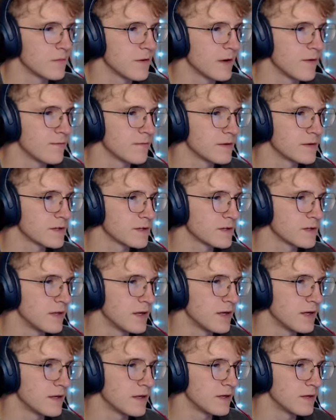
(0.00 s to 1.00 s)
reference
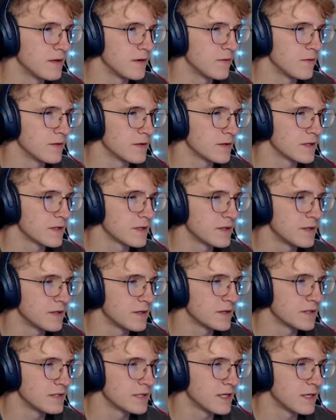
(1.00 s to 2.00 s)
that no one is going to
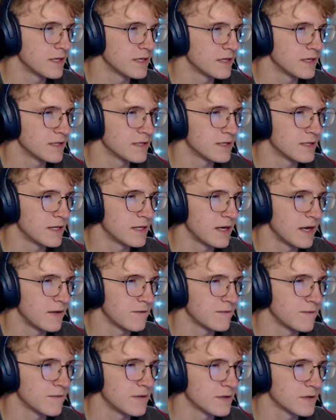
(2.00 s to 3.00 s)
understand unless they
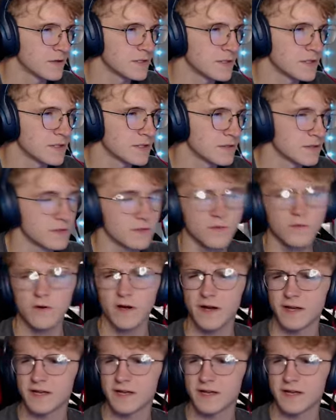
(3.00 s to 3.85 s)
have younger sisters, or I